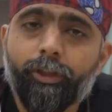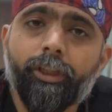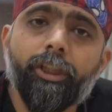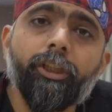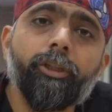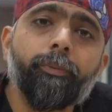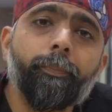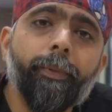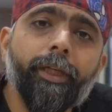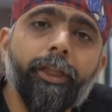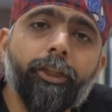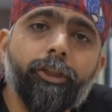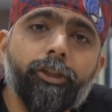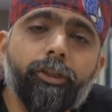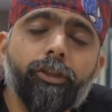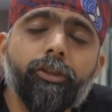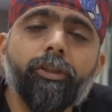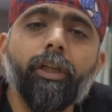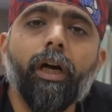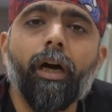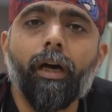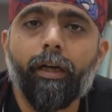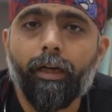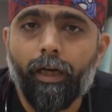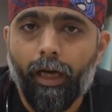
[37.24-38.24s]
these patients
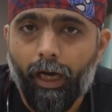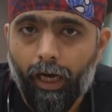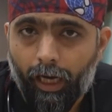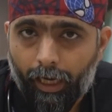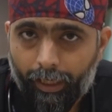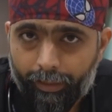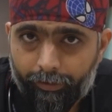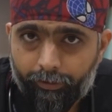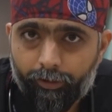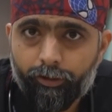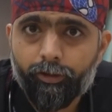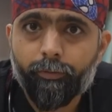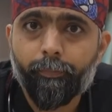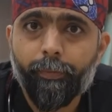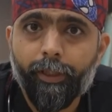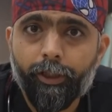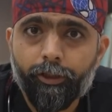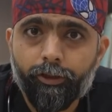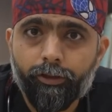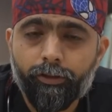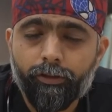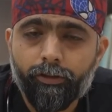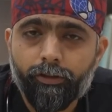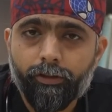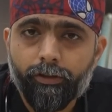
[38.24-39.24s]
are high-risk
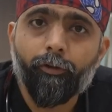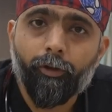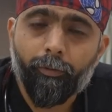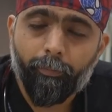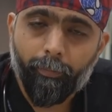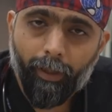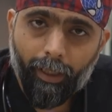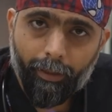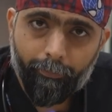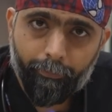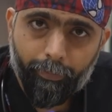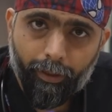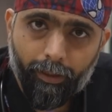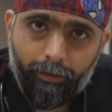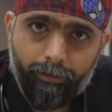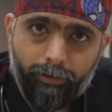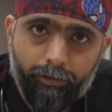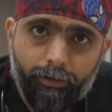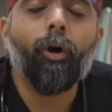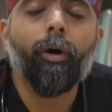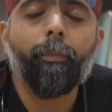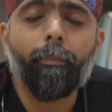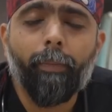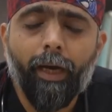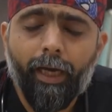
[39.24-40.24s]
patients for bypass
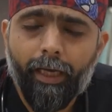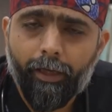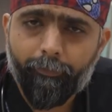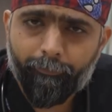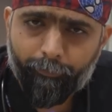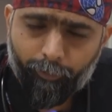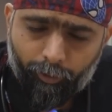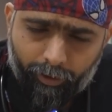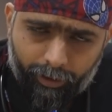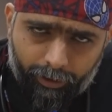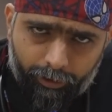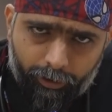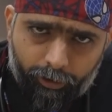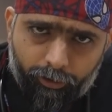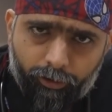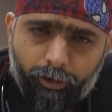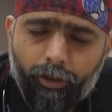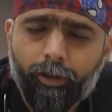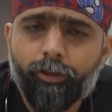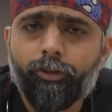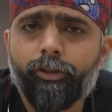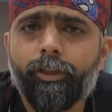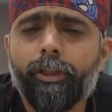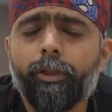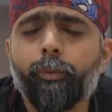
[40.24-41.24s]
or for any
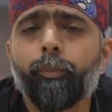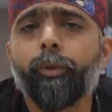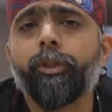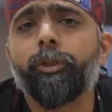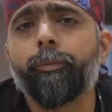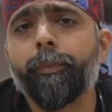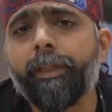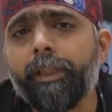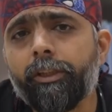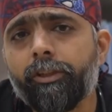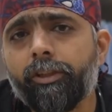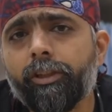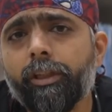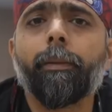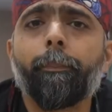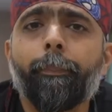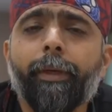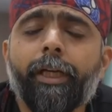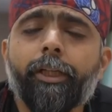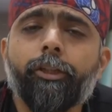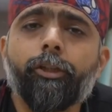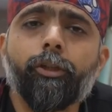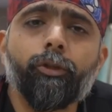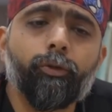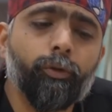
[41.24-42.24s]
surgery, which means the
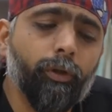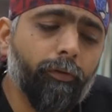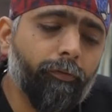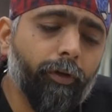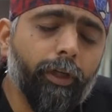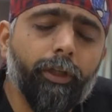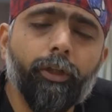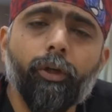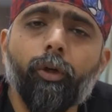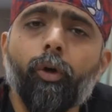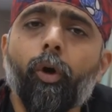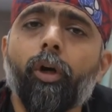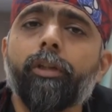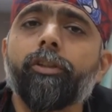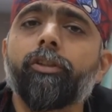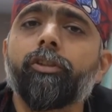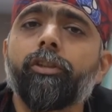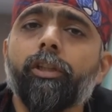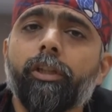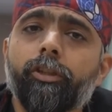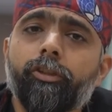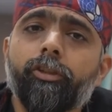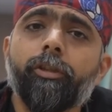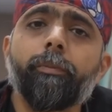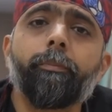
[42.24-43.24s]
patients who have undergone
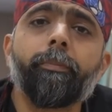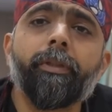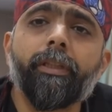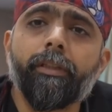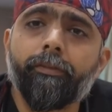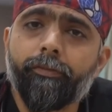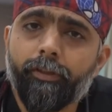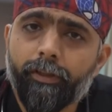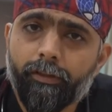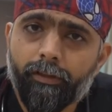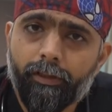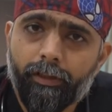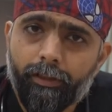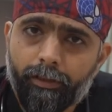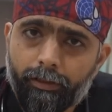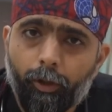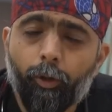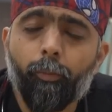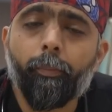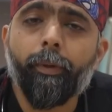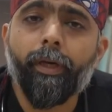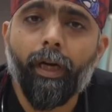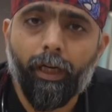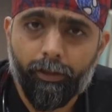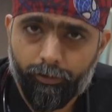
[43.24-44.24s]
surgery previously,
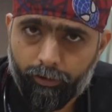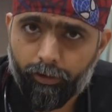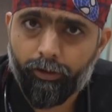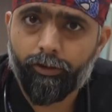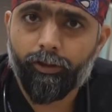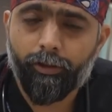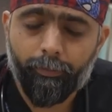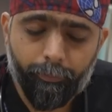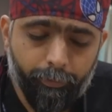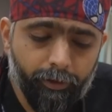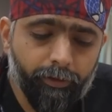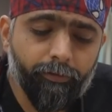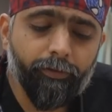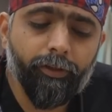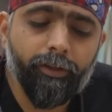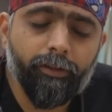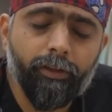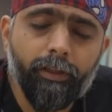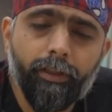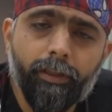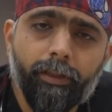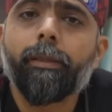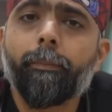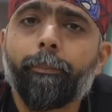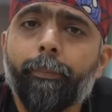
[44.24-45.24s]
open heart surgery
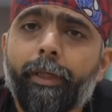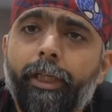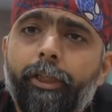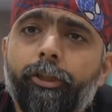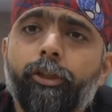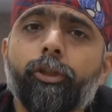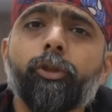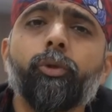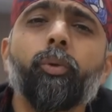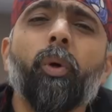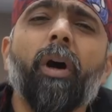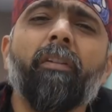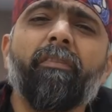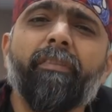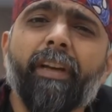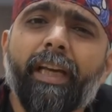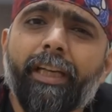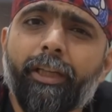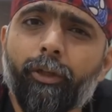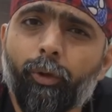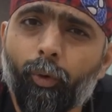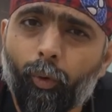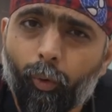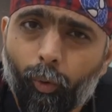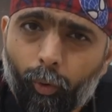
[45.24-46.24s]
previously, the patients who are
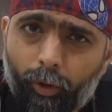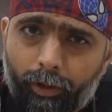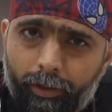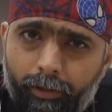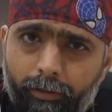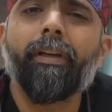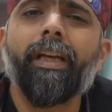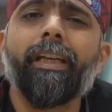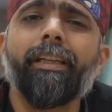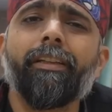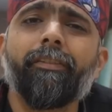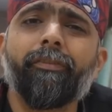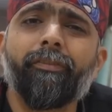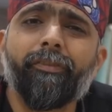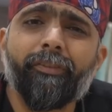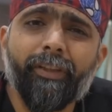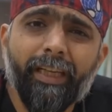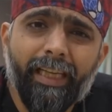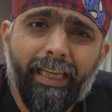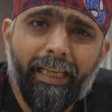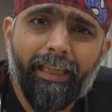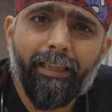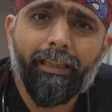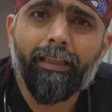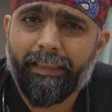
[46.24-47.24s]
very old, very
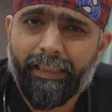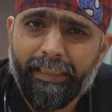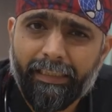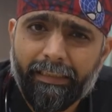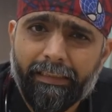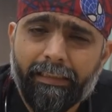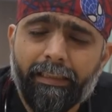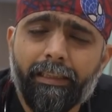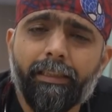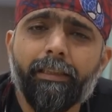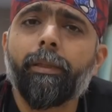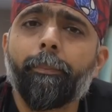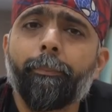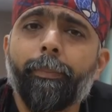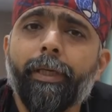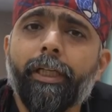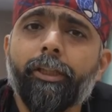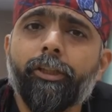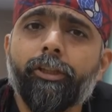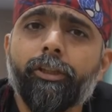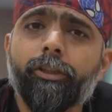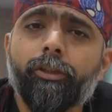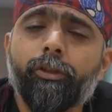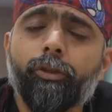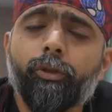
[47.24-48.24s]
frail, thin, the
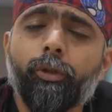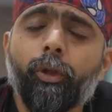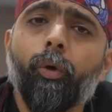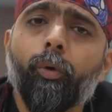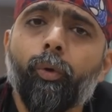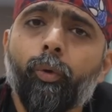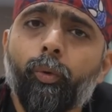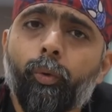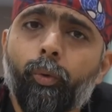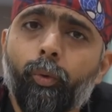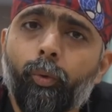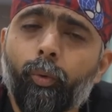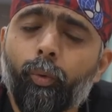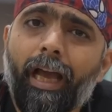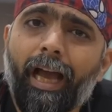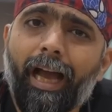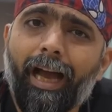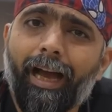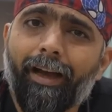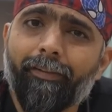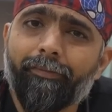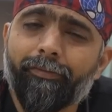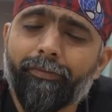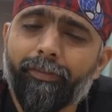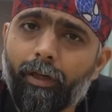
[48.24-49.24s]
patients who
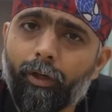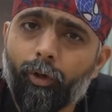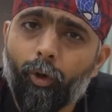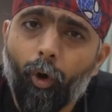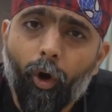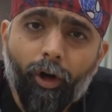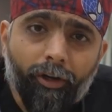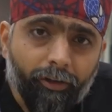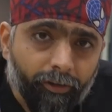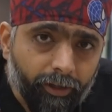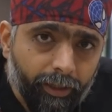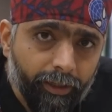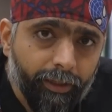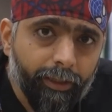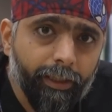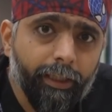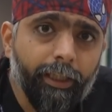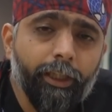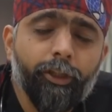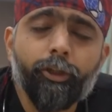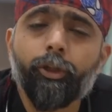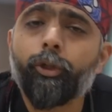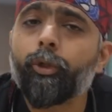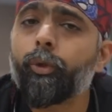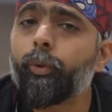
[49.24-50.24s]
have a
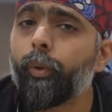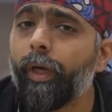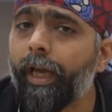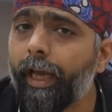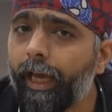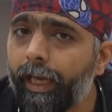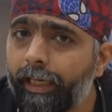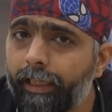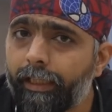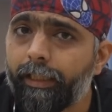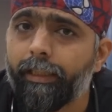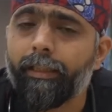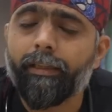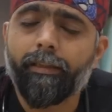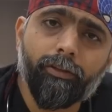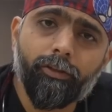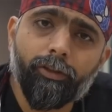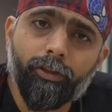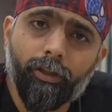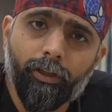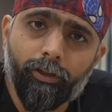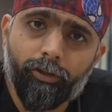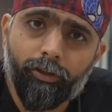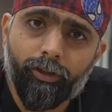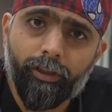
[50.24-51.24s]
contraindication to any
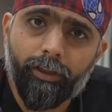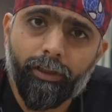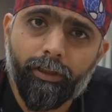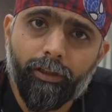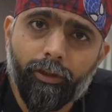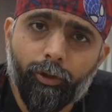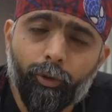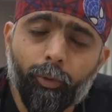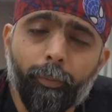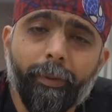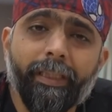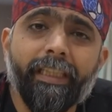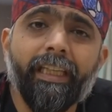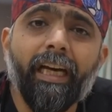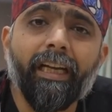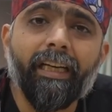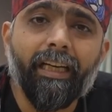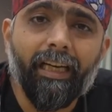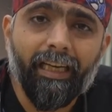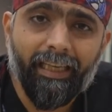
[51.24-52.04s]
surgery to be done